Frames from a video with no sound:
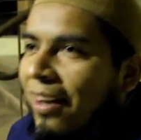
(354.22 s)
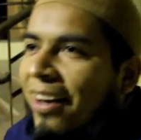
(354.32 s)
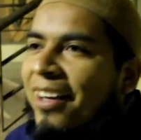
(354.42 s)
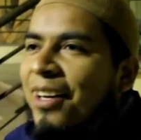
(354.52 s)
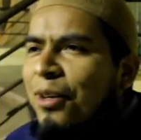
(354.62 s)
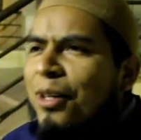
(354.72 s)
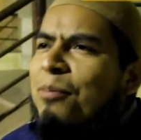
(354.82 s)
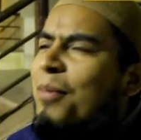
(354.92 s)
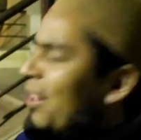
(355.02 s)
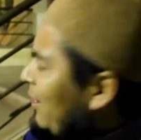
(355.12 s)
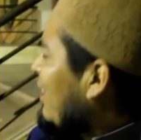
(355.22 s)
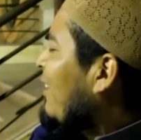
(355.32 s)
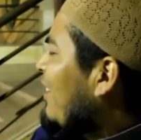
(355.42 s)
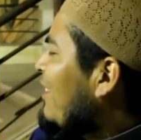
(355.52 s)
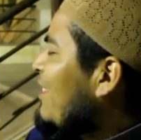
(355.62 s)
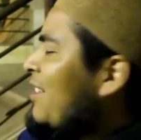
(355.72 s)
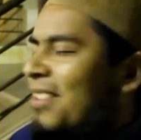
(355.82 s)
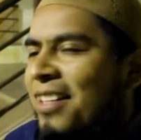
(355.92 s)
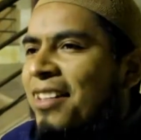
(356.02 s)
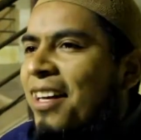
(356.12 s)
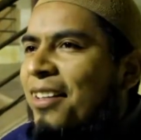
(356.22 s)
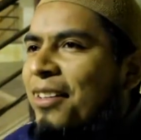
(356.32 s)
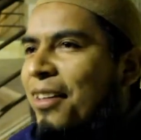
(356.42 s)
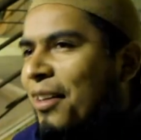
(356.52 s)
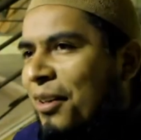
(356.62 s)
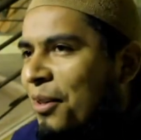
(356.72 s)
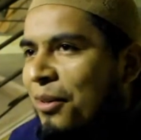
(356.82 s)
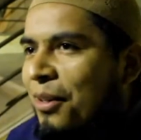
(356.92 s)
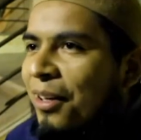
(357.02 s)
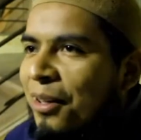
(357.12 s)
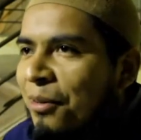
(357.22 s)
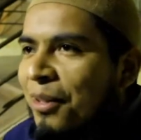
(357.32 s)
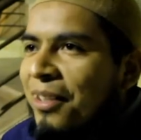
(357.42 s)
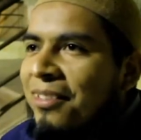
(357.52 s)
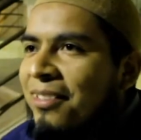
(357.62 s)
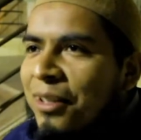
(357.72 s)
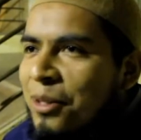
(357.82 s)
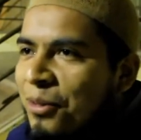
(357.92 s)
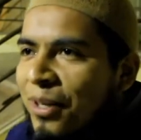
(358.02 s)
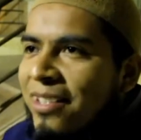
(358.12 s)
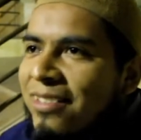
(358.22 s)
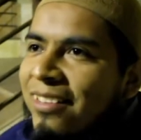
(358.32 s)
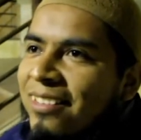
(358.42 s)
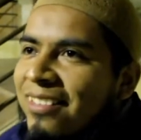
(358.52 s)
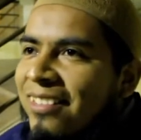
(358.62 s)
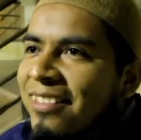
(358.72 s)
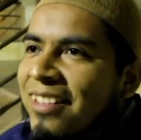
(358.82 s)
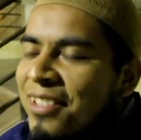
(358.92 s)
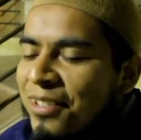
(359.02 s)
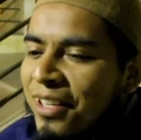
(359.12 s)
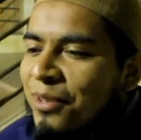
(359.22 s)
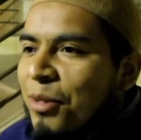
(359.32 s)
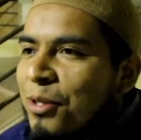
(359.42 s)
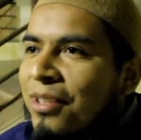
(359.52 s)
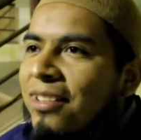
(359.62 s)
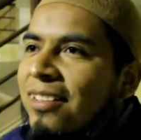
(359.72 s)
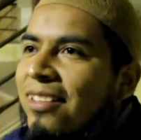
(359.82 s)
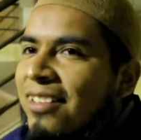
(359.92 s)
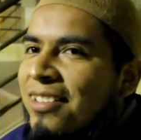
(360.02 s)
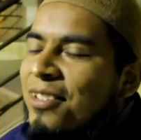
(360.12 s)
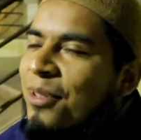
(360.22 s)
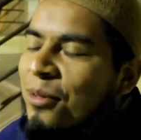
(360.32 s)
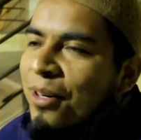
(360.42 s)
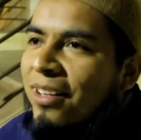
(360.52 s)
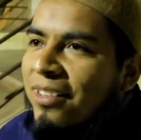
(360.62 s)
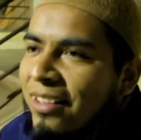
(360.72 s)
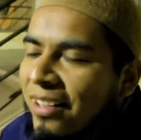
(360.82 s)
And he looked at me like this, and he said like, wait, are you crazy? This is not music. This is the Quran.